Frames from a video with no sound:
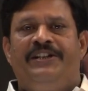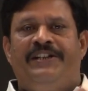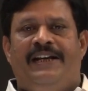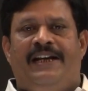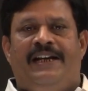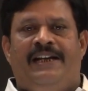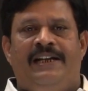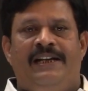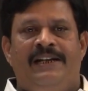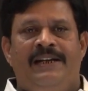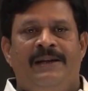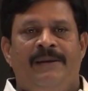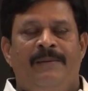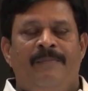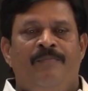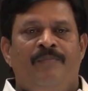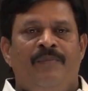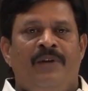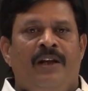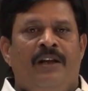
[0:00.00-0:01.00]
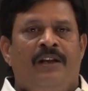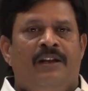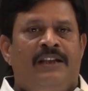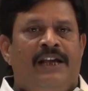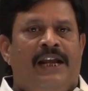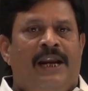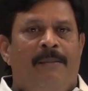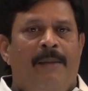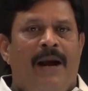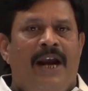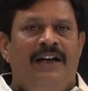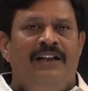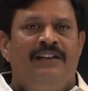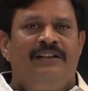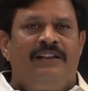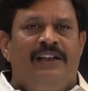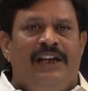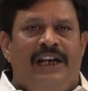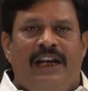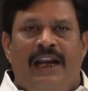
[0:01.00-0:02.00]
cell. The
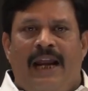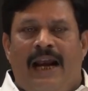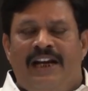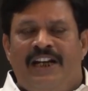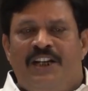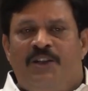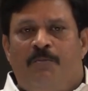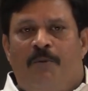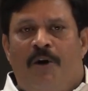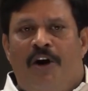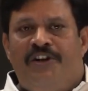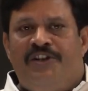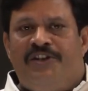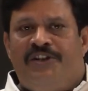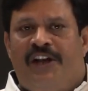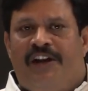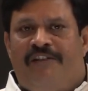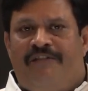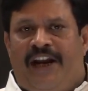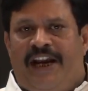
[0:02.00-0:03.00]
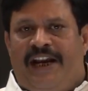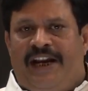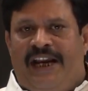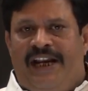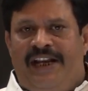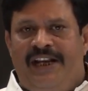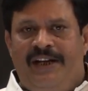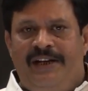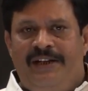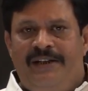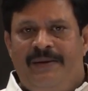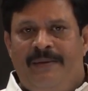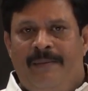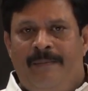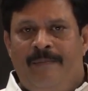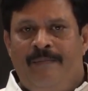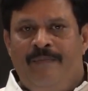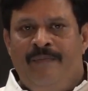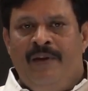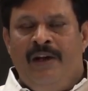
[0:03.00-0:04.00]
remaining 3 lattice points are vacant.
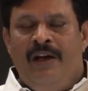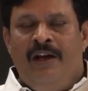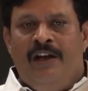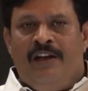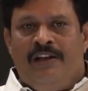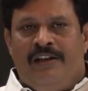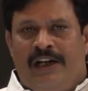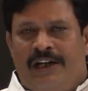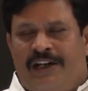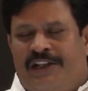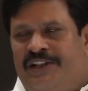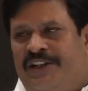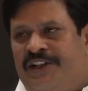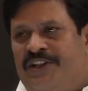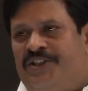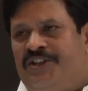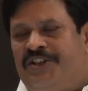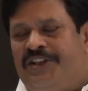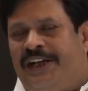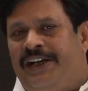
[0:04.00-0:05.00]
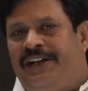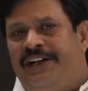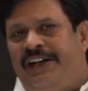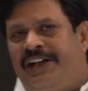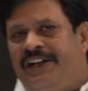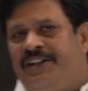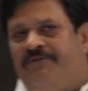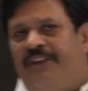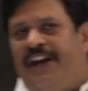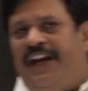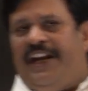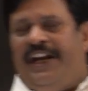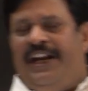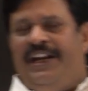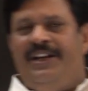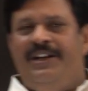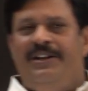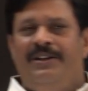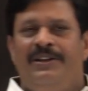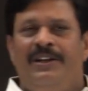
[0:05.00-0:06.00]
That is, edge center is
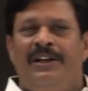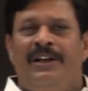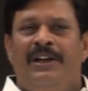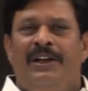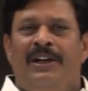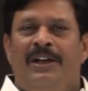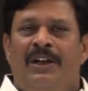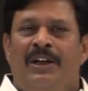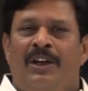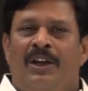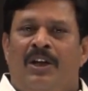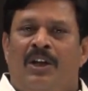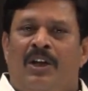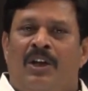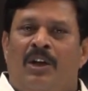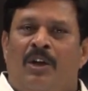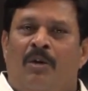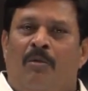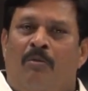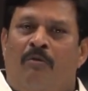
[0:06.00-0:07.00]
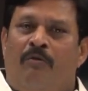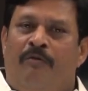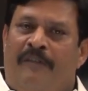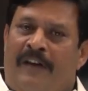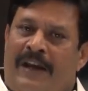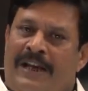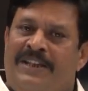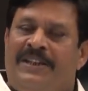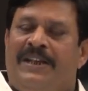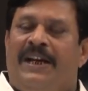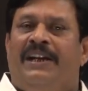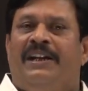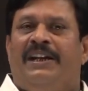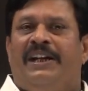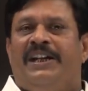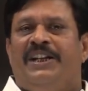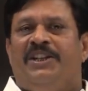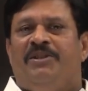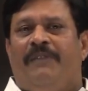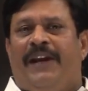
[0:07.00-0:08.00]
vacant, face
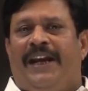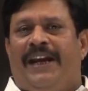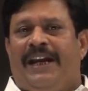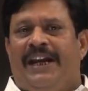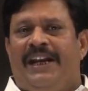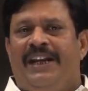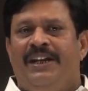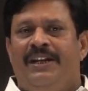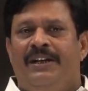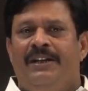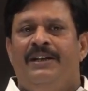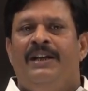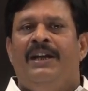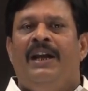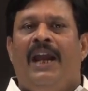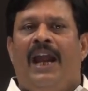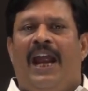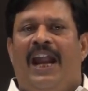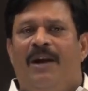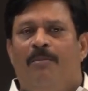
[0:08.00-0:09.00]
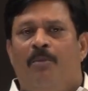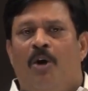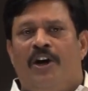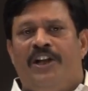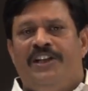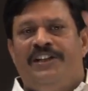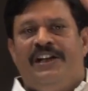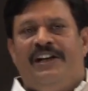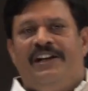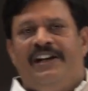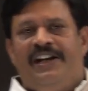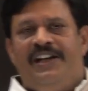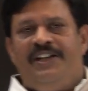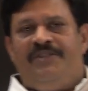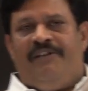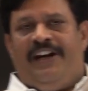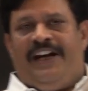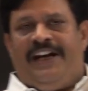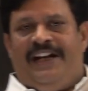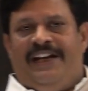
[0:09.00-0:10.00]
center is vacant, and body center is
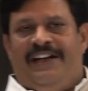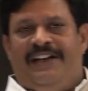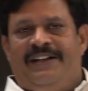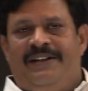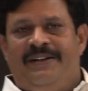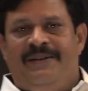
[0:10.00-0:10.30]
vacant.